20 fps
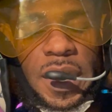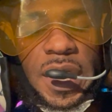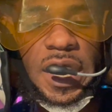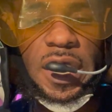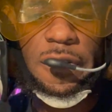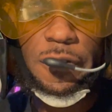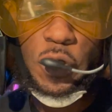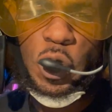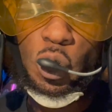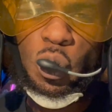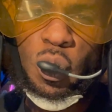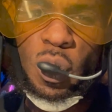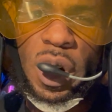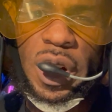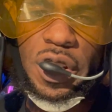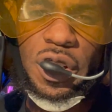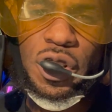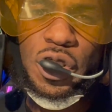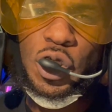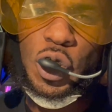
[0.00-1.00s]
If you
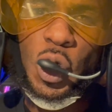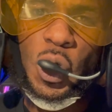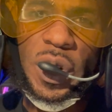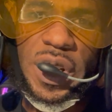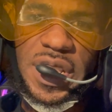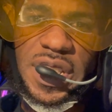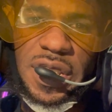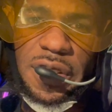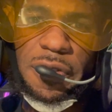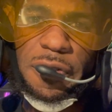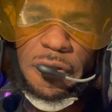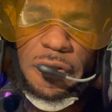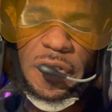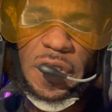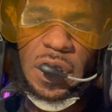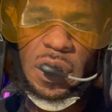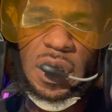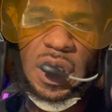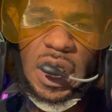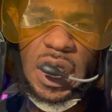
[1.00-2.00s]
want your toys to
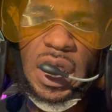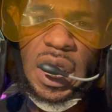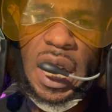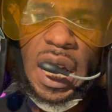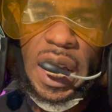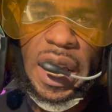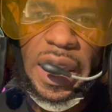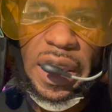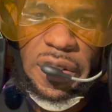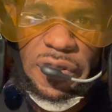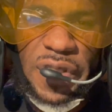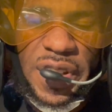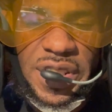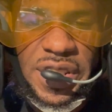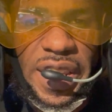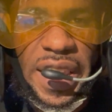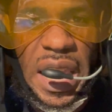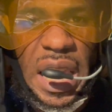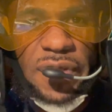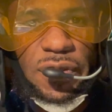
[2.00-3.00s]
feel alive and to
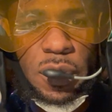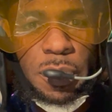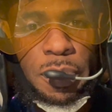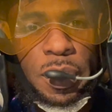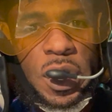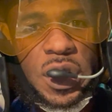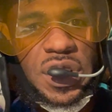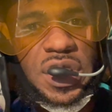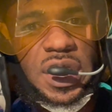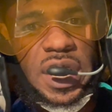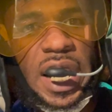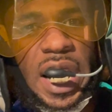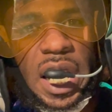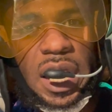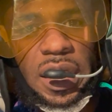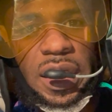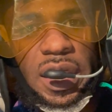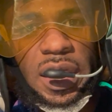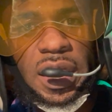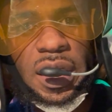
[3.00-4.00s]
have a
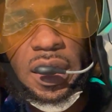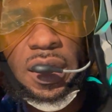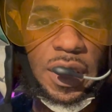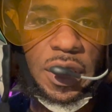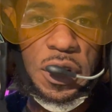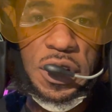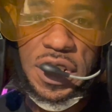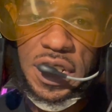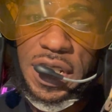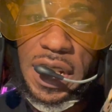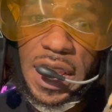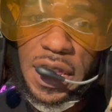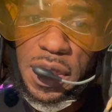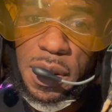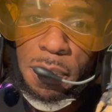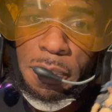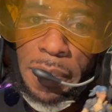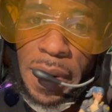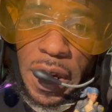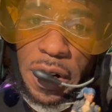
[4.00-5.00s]
personality, there's
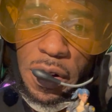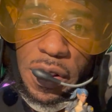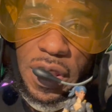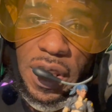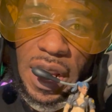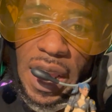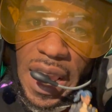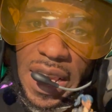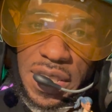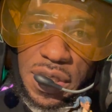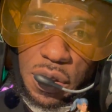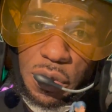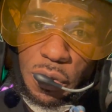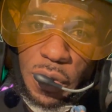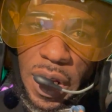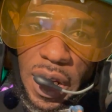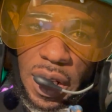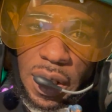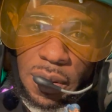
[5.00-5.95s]
nothing better than Acid Rain.